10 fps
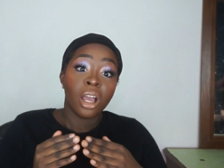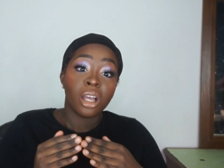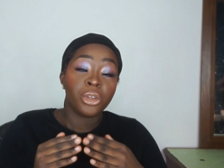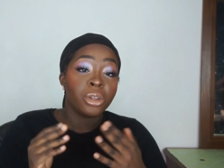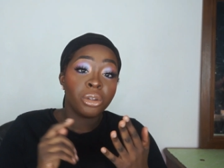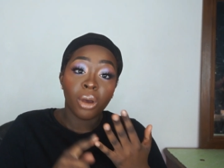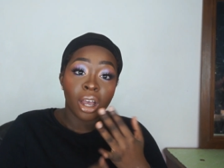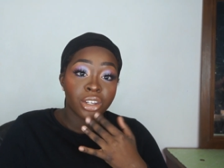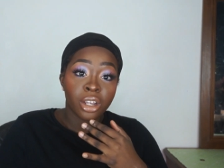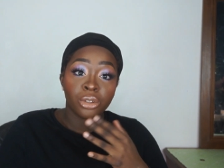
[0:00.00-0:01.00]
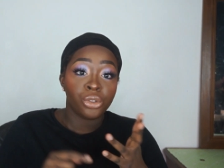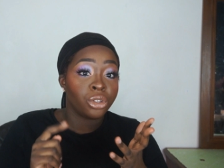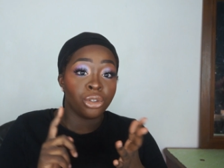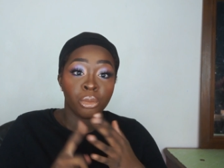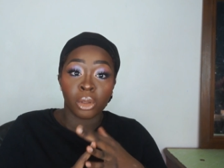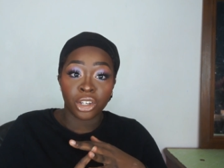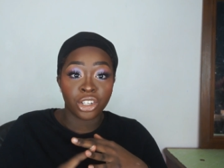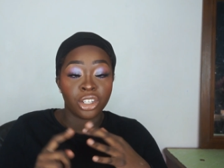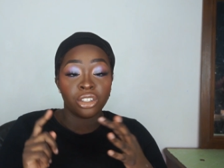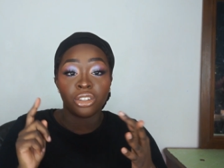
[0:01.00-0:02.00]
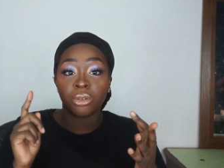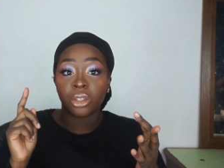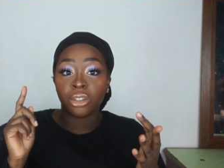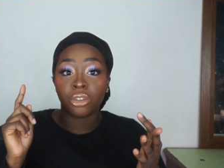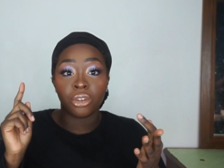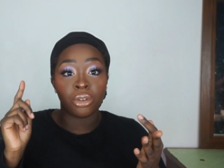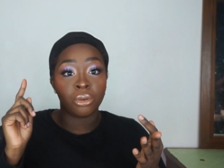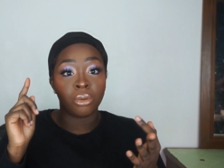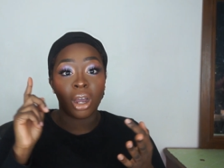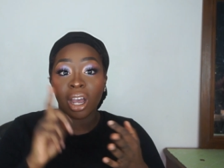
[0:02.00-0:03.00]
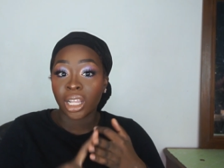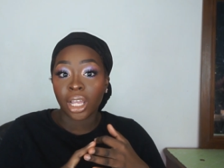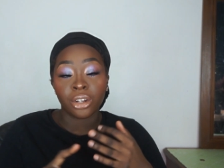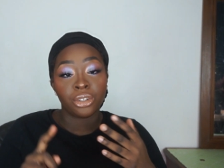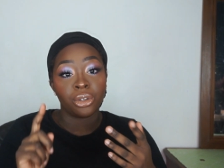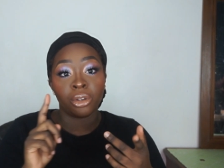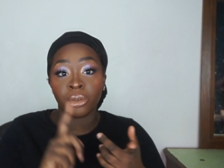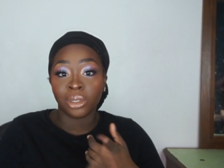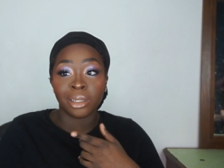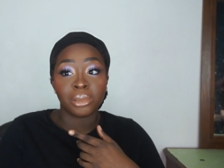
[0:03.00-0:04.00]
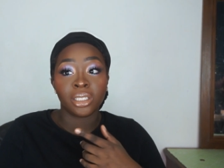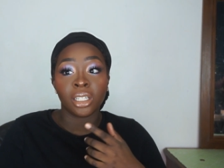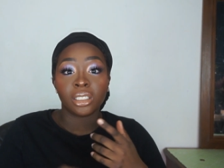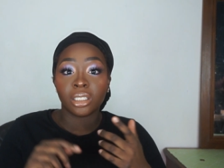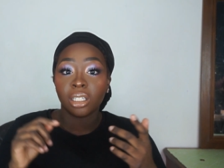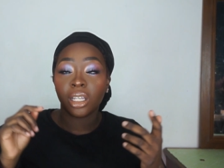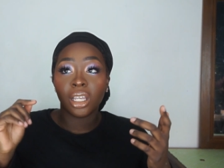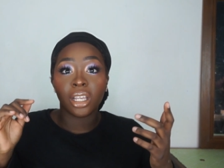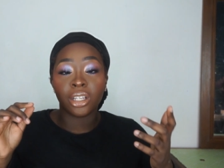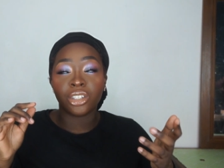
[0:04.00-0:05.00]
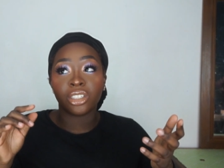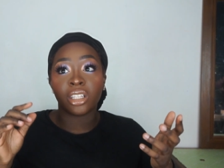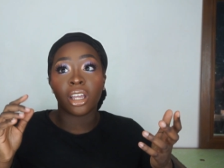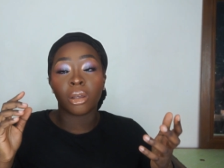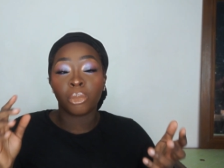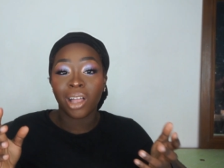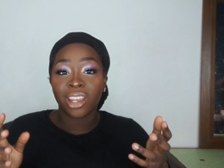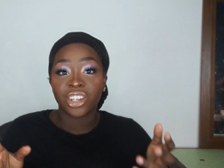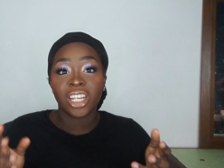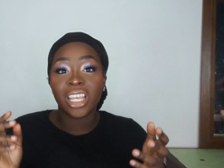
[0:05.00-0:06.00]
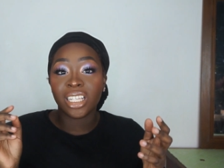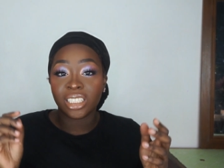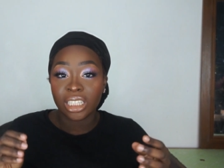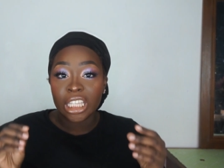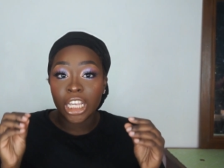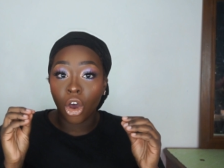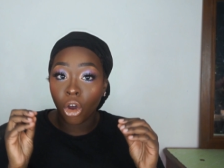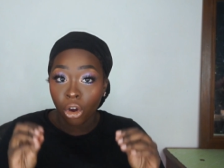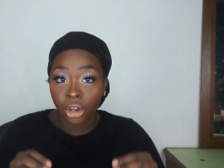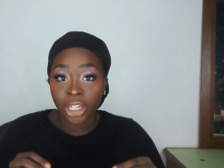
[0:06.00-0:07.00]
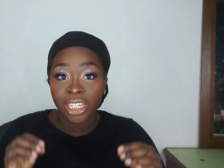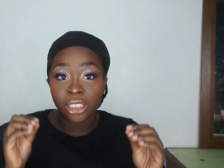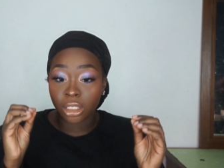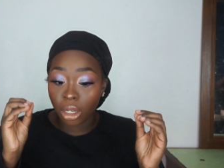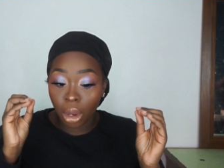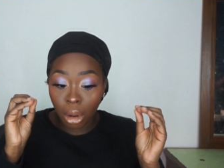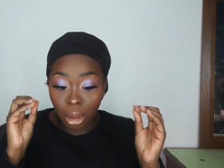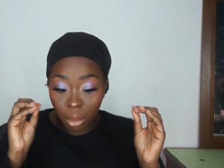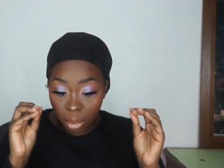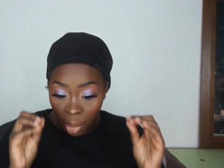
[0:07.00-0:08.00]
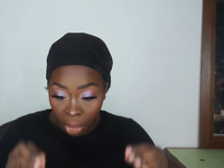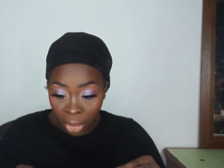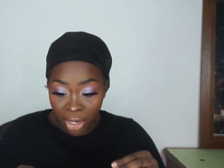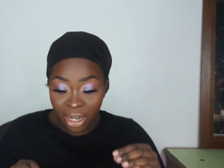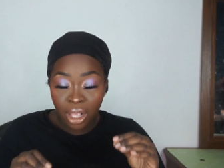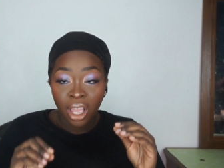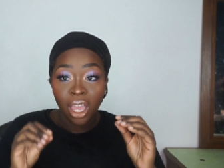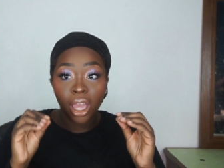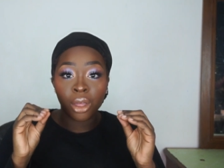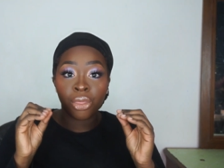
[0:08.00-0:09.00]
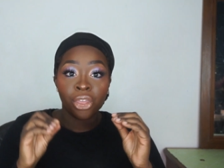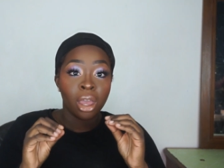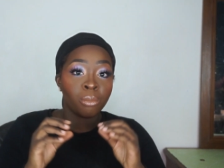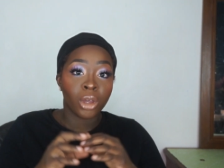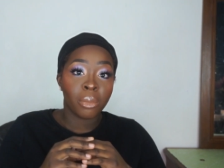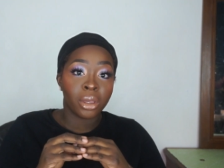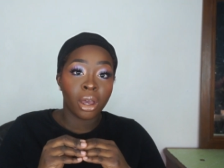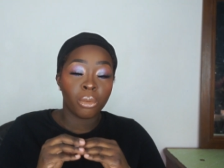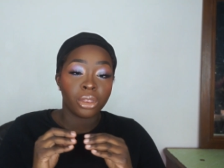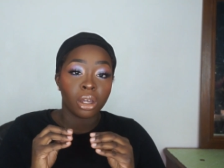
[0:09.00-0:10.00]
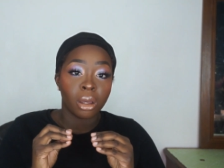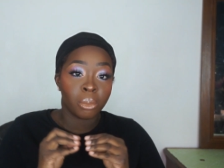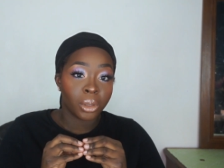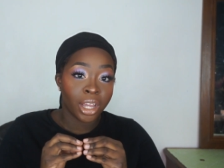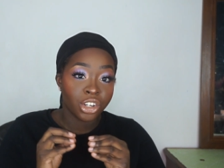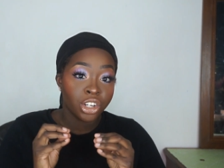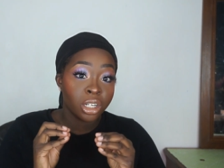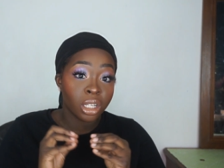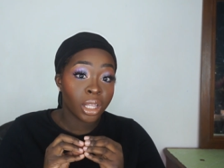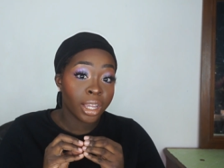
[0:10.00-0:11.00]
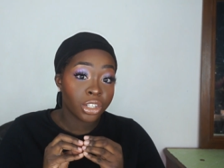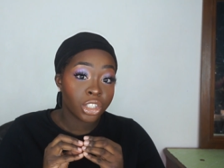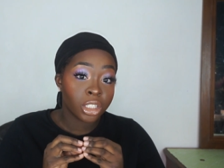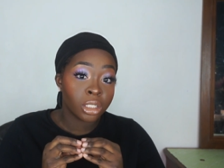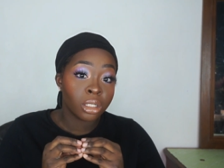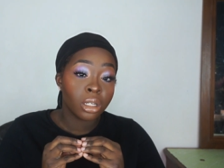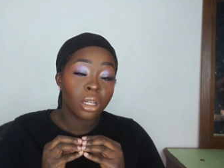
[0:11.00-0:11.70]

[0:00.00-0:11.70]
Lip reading: you can do eyeshadows, you can do blushes, you can do highlighters, you can do lipsticks. It's just that complexion is the hardest part, and them coming out with a complexion collection,